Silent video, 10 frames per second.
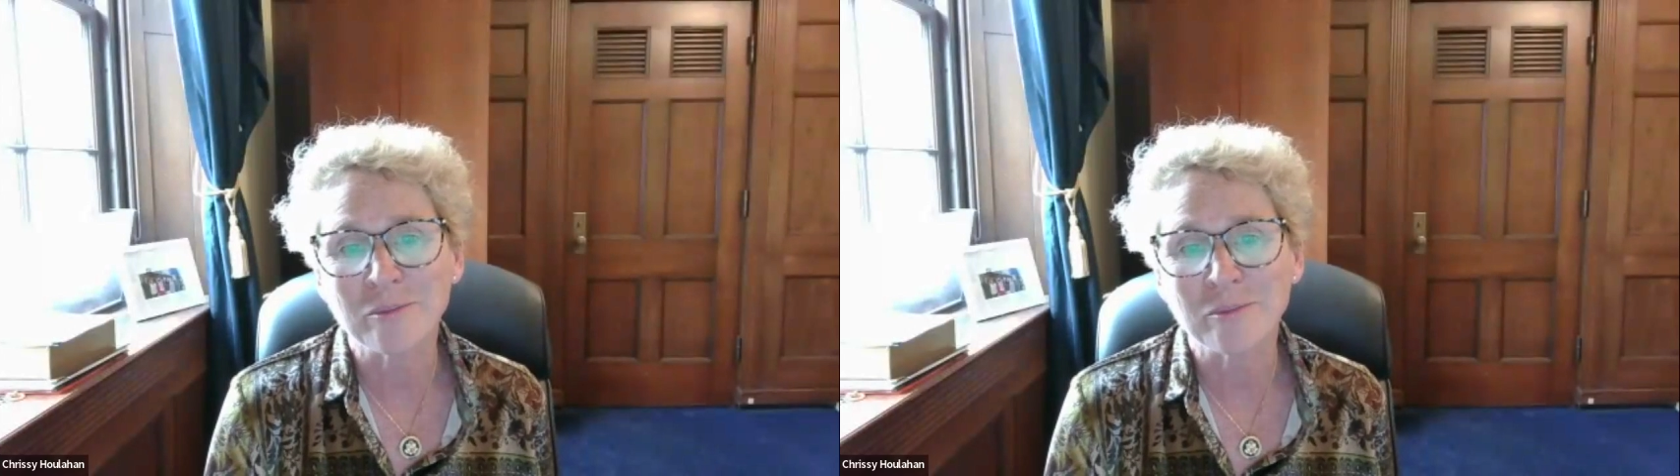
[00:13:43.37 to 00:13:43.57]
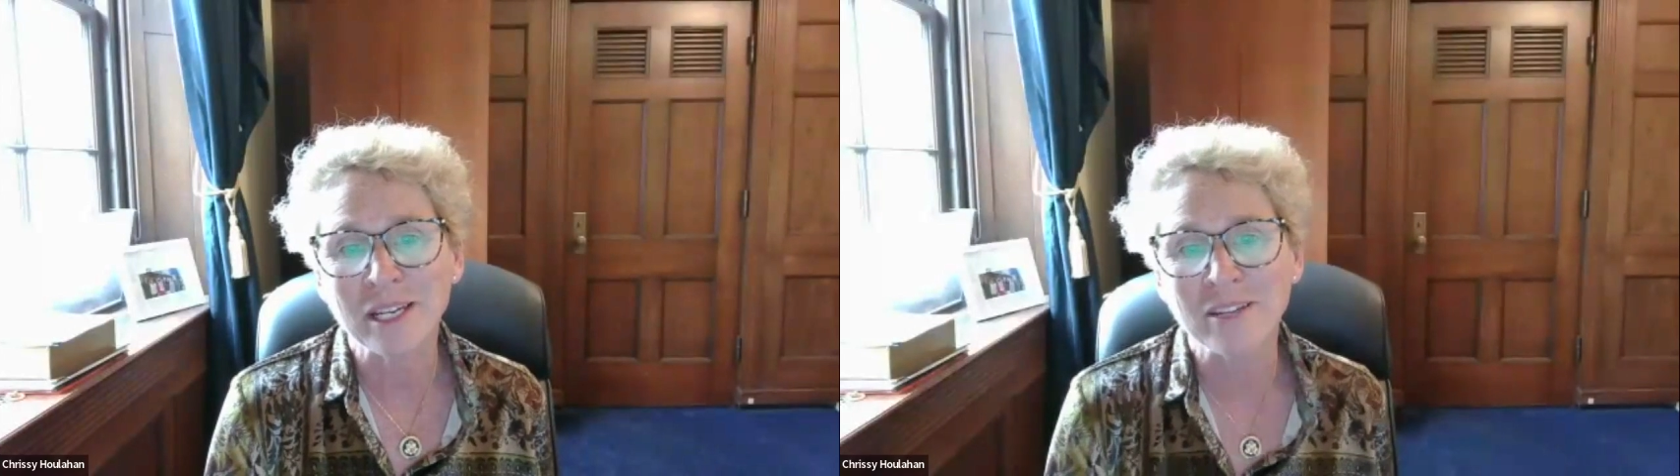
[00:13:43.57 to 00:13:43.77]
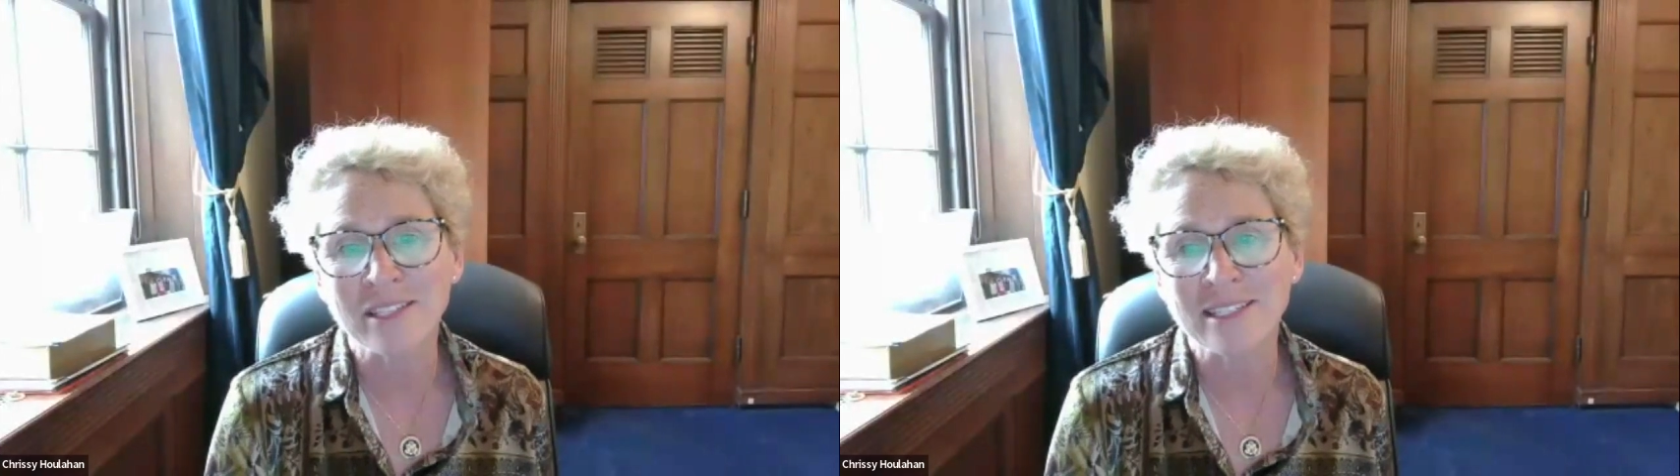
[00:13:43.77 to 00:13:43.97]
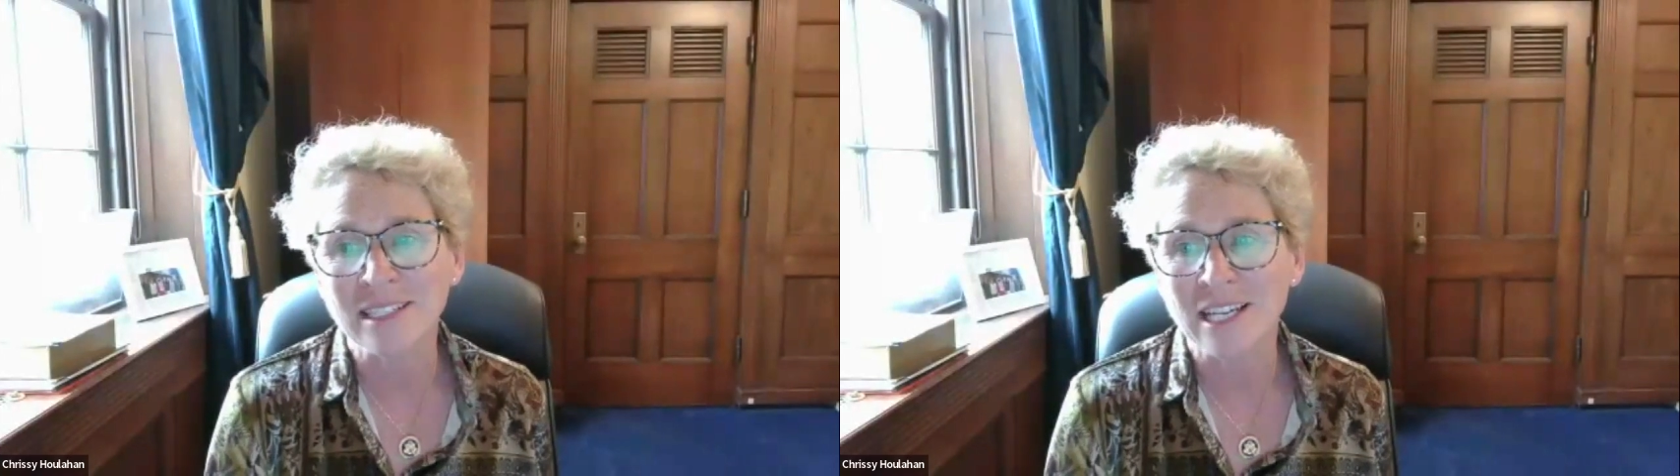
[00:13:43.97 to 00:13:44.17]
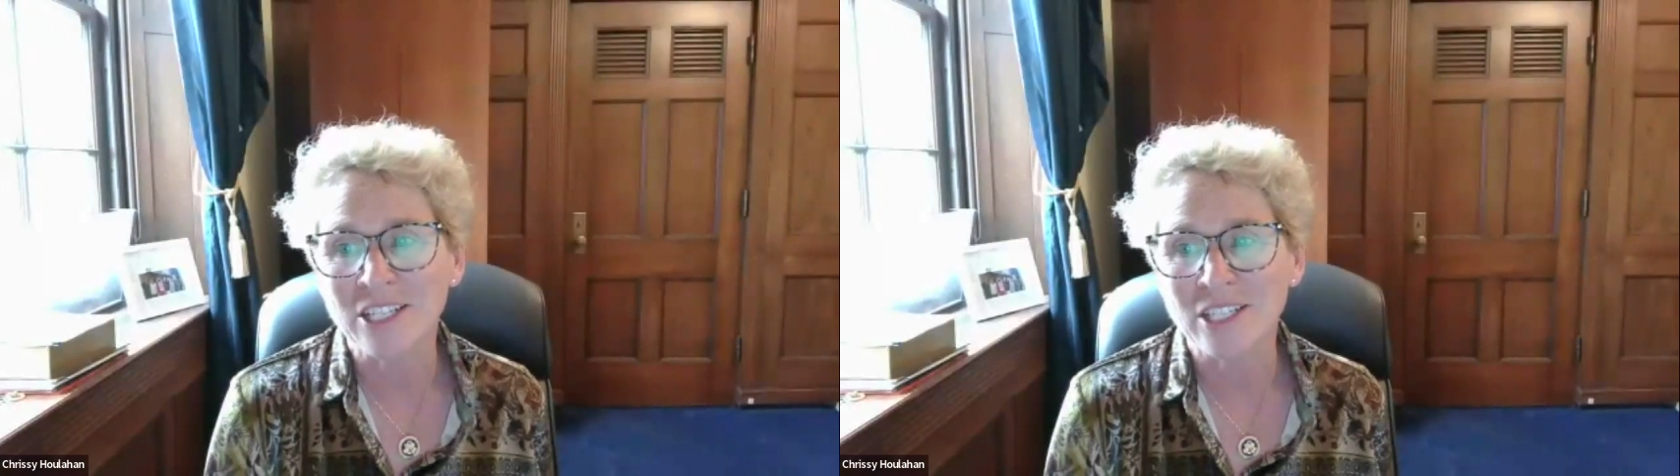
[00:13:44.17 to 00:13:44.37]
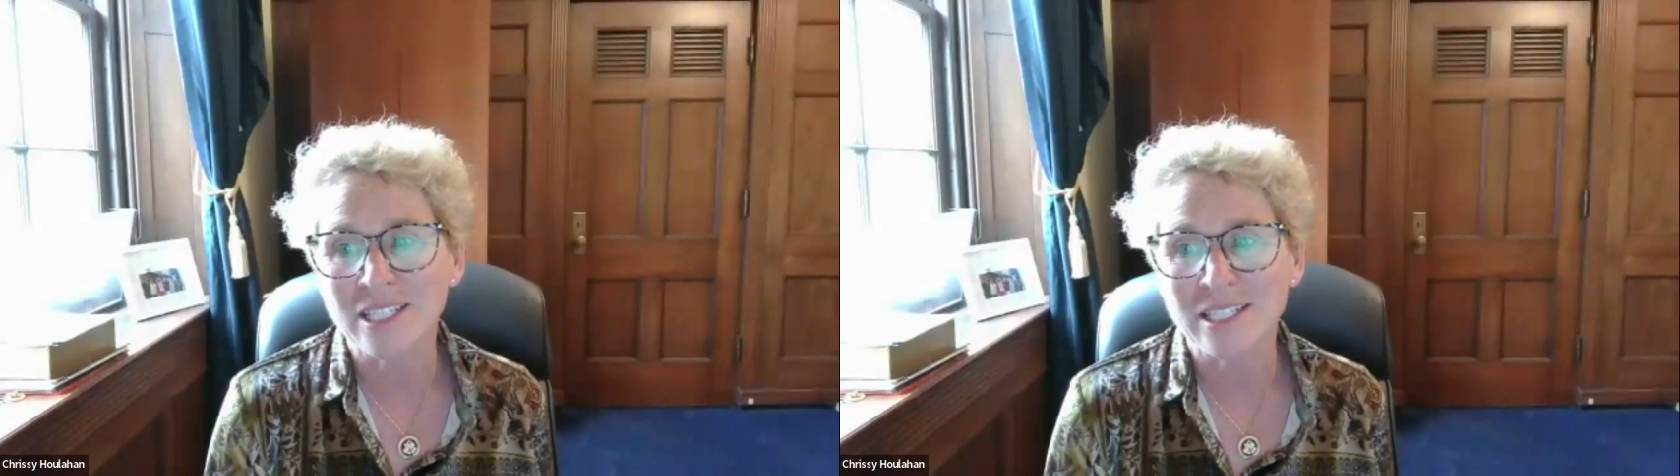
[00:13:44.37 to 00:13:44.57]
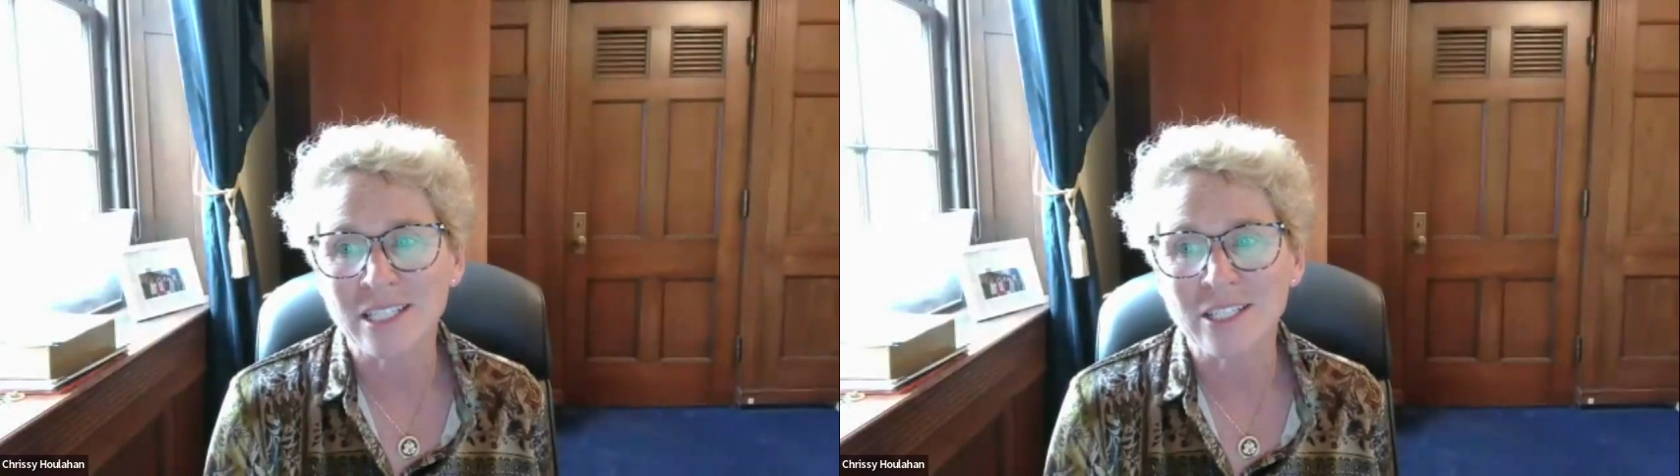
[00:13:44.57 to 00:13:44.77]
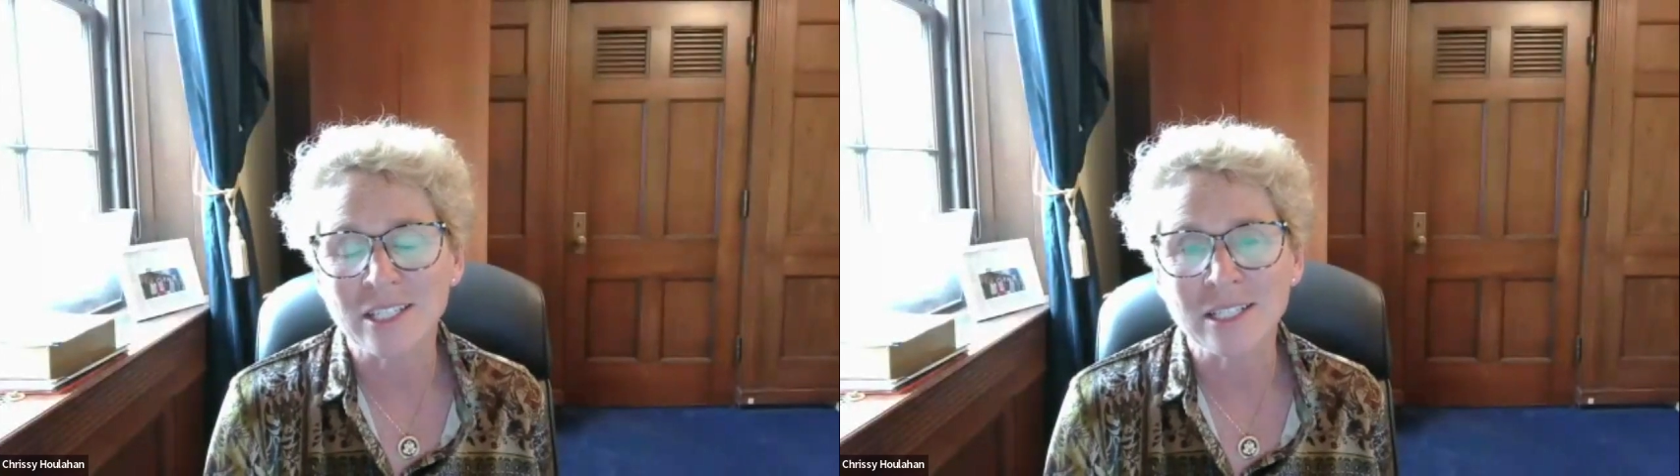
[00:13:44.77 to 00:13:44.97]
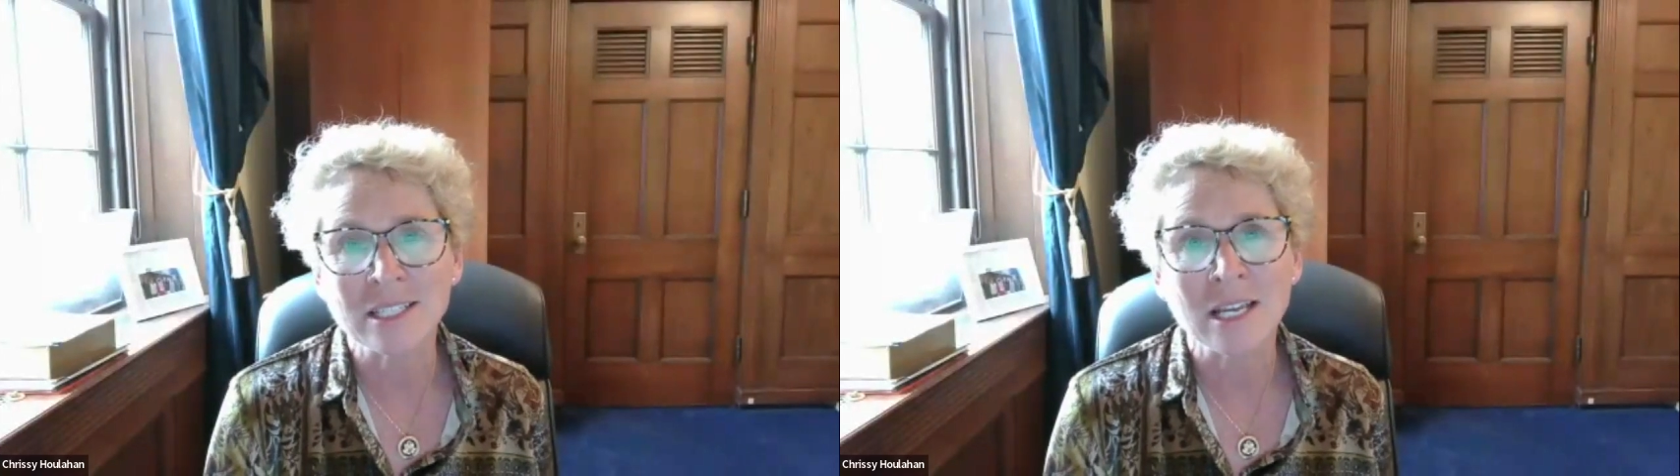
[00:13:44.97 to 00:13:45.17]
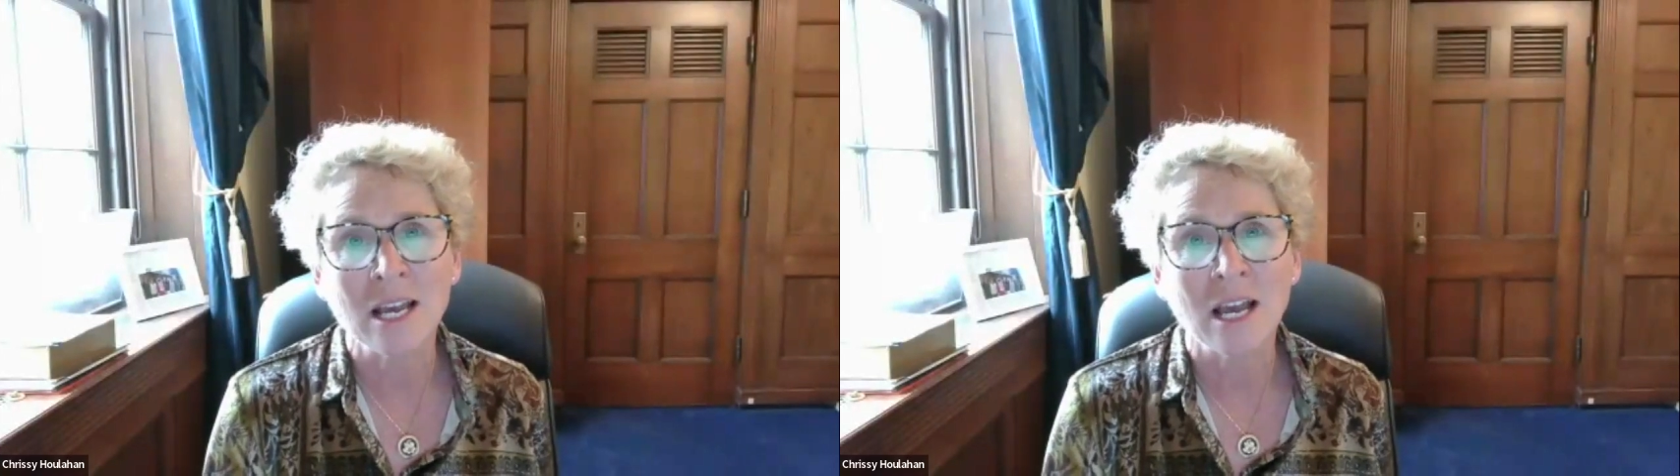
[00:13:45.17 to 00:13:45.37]
many of these election
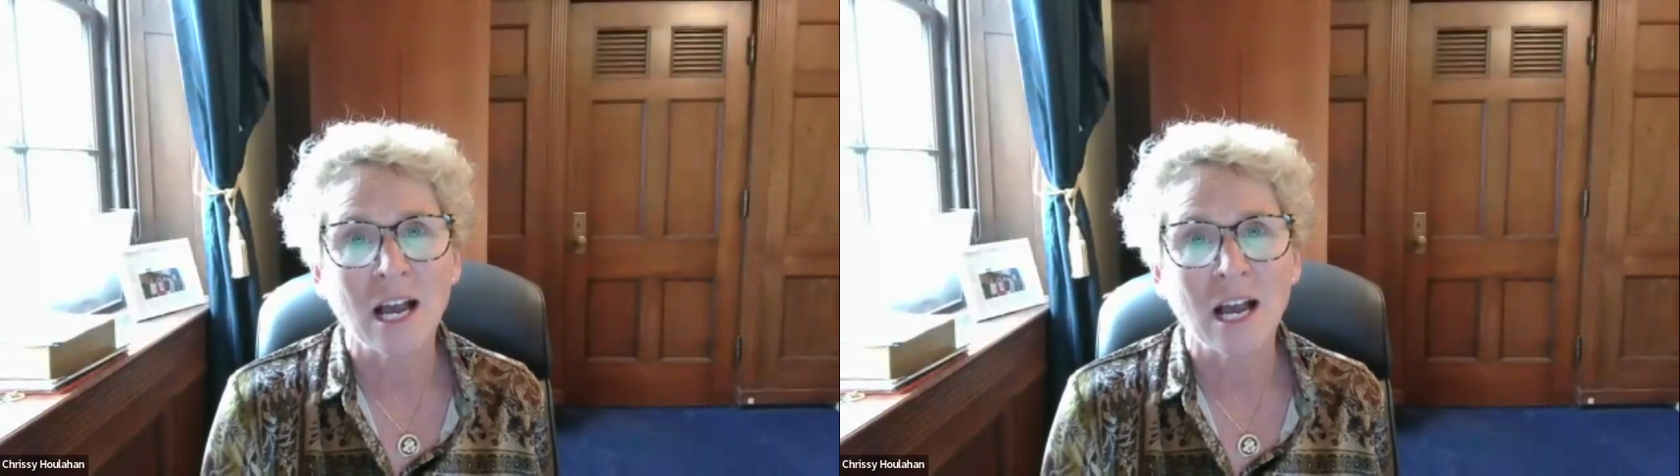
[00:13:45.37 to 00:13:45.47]
decisions.